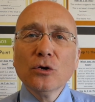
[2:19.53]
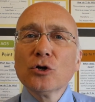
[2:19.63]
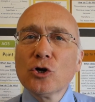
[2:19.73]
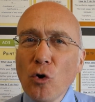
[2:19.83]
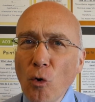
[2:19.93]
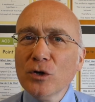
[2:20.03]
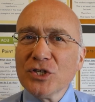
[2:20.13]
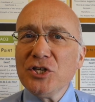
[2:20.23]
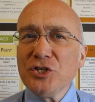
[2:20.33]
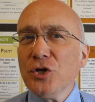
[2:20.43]

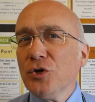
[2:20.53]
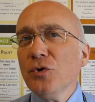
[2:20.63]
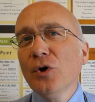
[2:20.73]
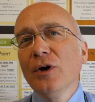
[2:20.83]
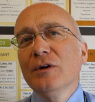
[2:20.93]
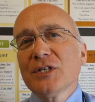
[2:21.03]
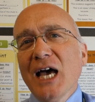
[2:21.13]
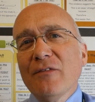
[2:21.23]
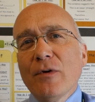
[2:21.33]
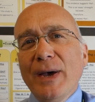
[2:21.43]
causes you to
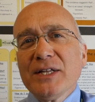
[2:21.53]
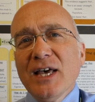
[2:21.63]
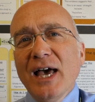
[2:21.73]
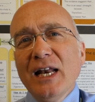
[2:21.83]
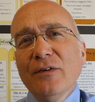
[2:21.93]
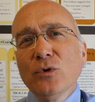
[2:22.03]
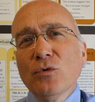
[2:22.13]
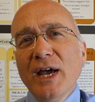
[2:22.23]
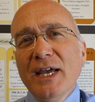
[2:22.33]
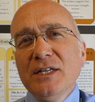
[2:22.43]
have a better A-level
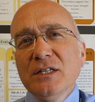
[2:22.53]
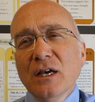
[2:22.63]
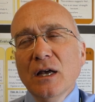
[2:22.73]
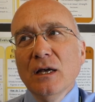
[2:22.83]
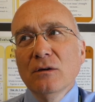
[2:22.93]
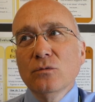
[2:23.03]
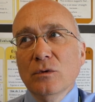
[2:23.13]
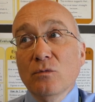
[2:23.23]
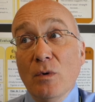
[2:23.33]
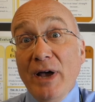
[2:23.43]
grade?
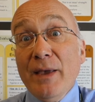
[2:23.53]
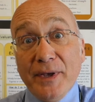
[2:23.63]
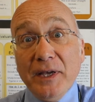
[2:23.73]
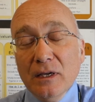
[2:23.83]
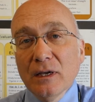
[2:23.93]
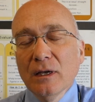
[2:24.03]
Well, maybe.